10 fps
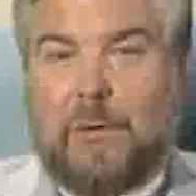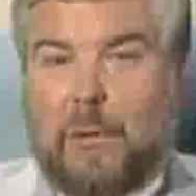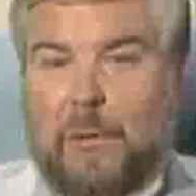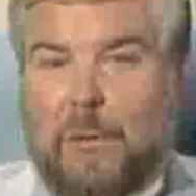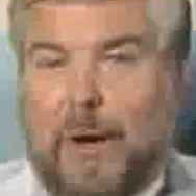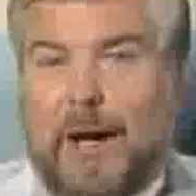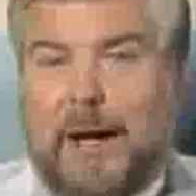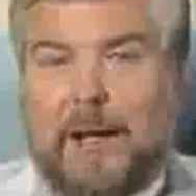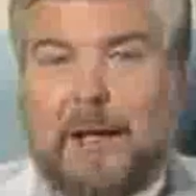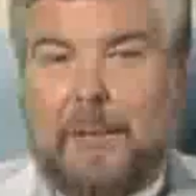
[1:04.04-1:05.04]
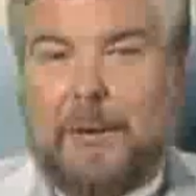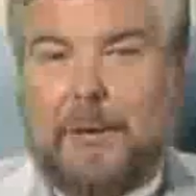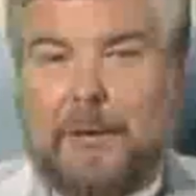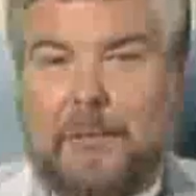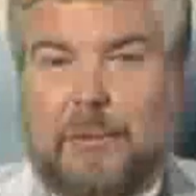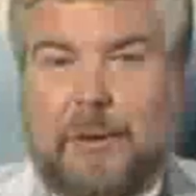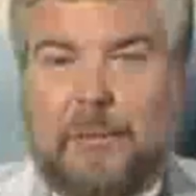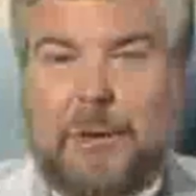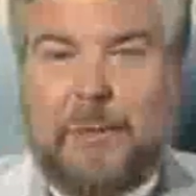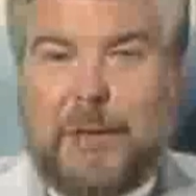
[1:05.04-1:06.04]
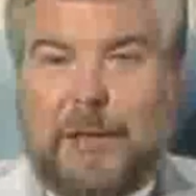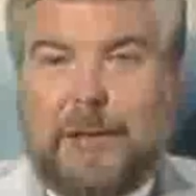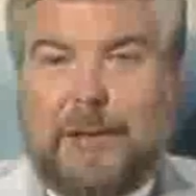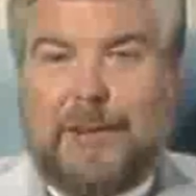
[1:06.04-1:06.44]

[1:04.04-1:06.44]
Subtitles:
why? I mean, what do you mean?